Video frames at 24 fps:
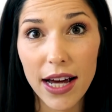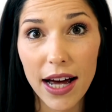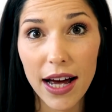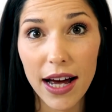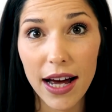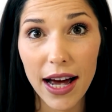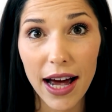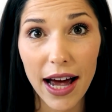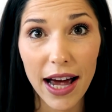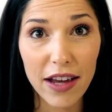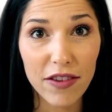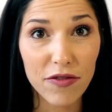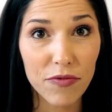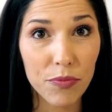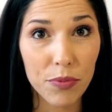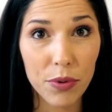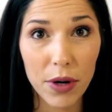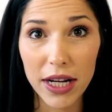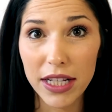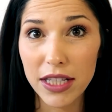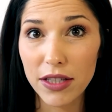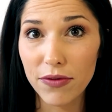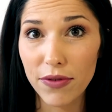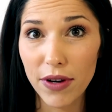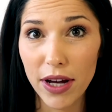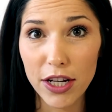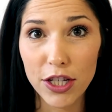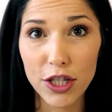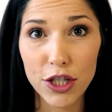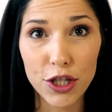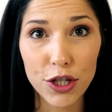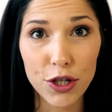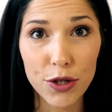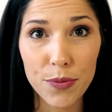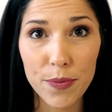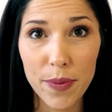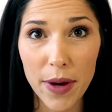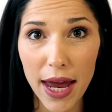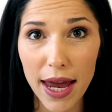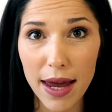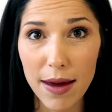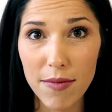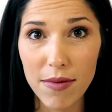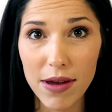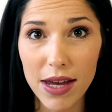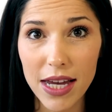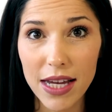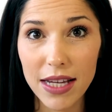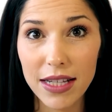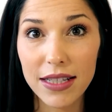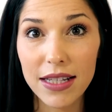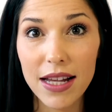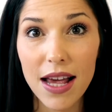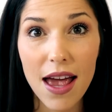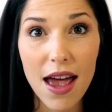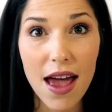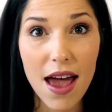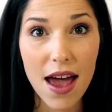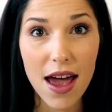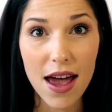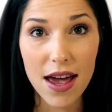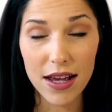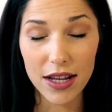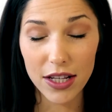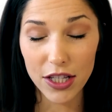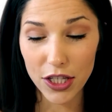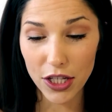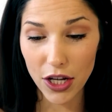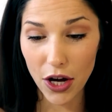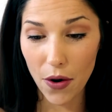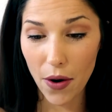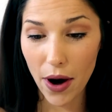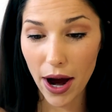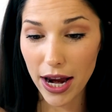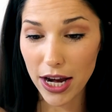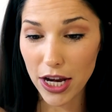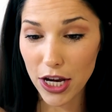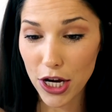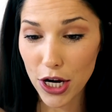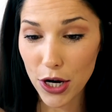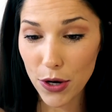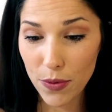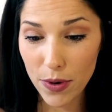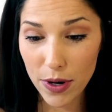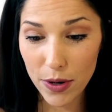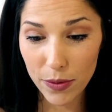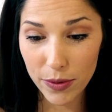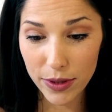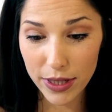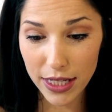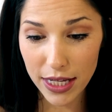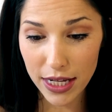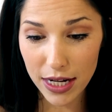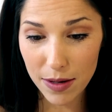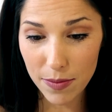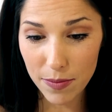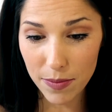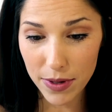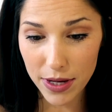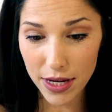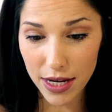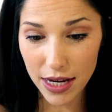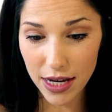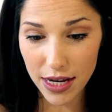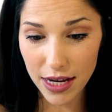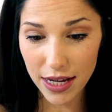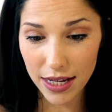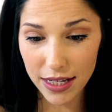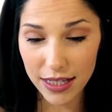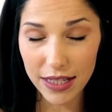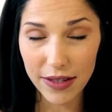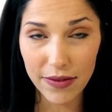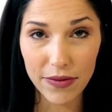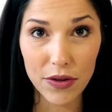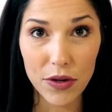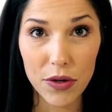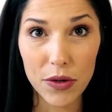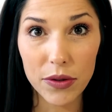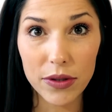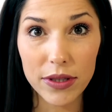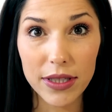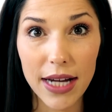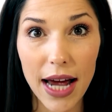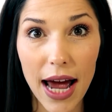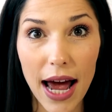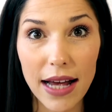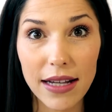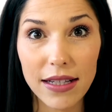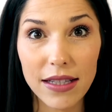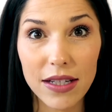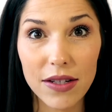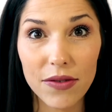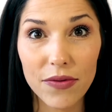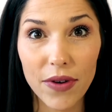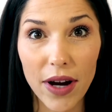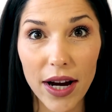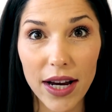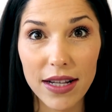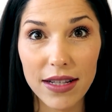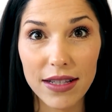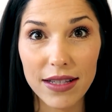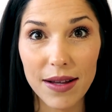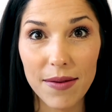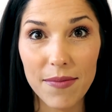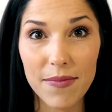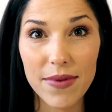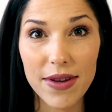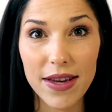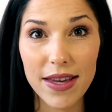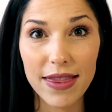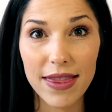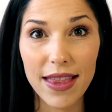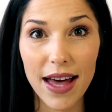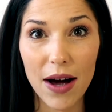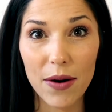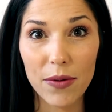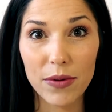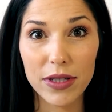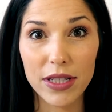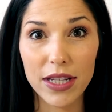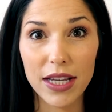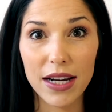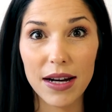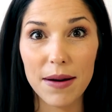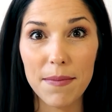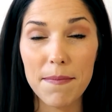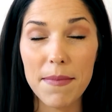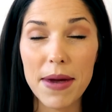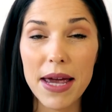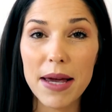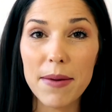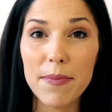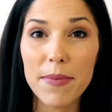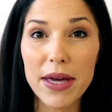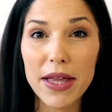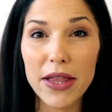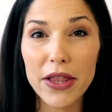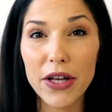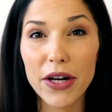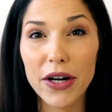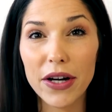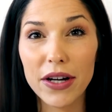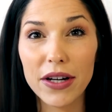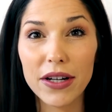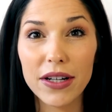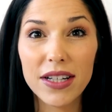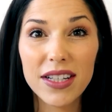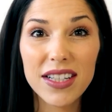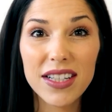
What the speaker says: I breastfed 2 babies, and so I knew it was gonna be a difficult task to find something that was gonna make me look,